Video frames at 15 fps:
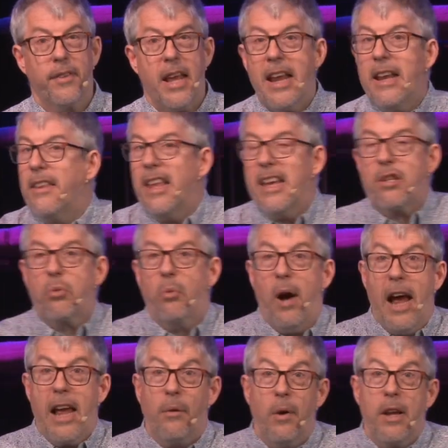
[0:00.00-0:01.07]
In this
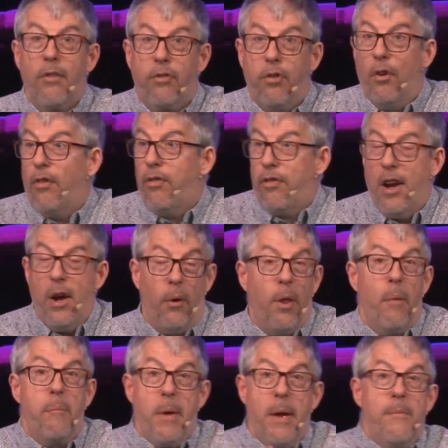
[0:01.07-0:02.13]
way, we fulfill
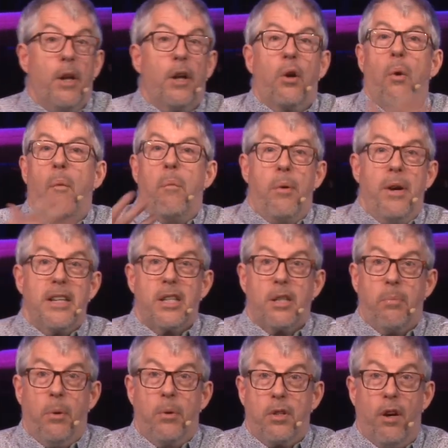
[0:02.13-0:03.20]
the biblical
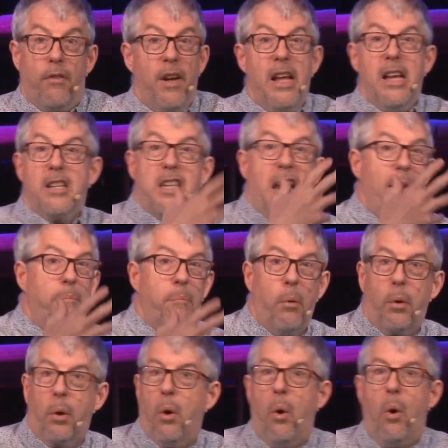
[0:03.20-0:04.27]
principles of
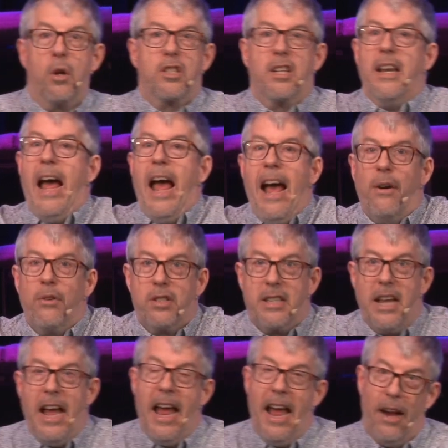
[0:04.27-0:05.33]
temple courts and house
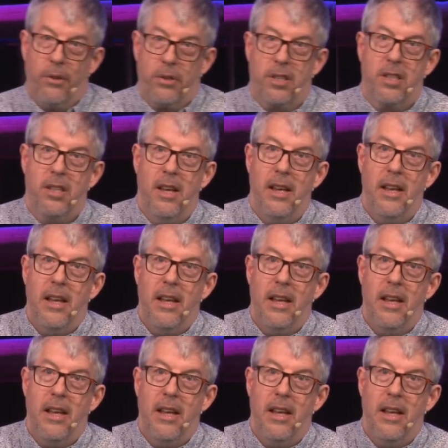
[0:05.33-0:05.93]
to house